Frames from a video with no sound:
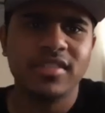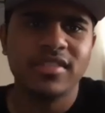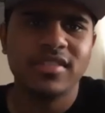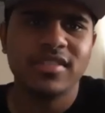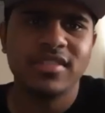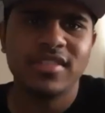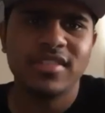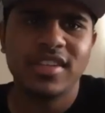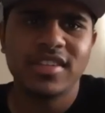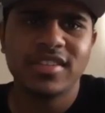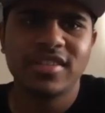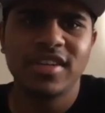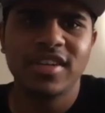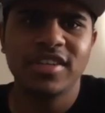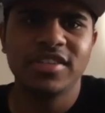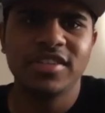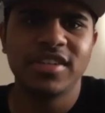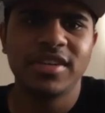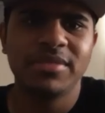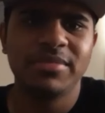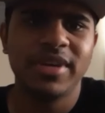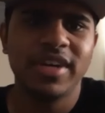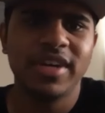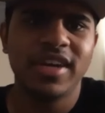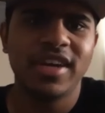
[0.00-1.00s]
That's next
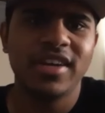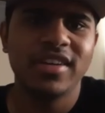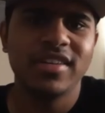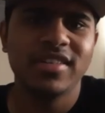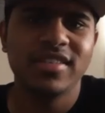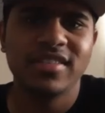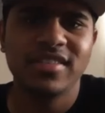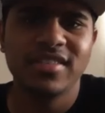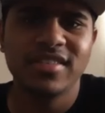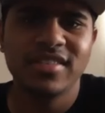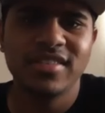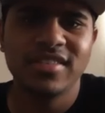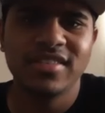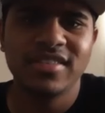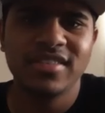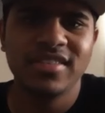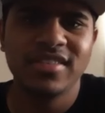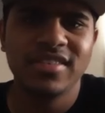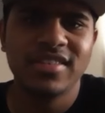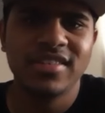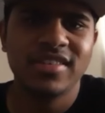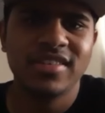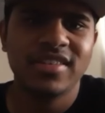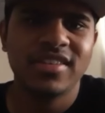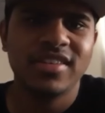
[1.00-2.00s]
gen, my guy.
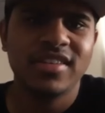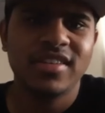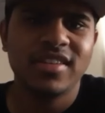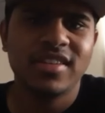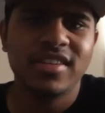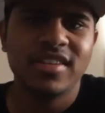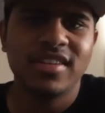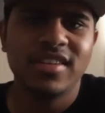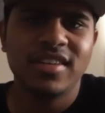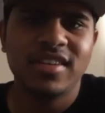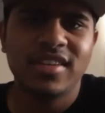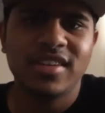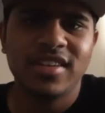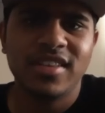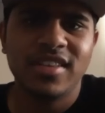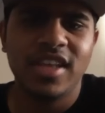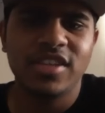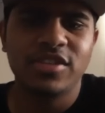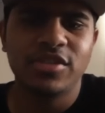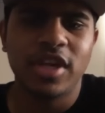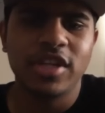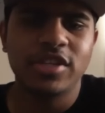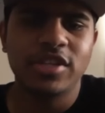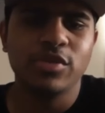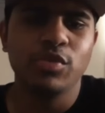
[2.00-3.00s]
That's
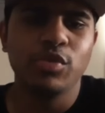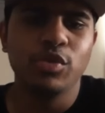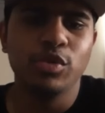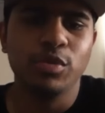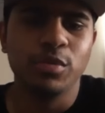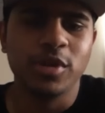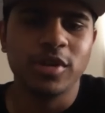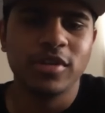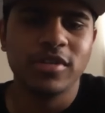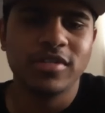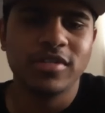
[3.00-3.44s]
a rumor.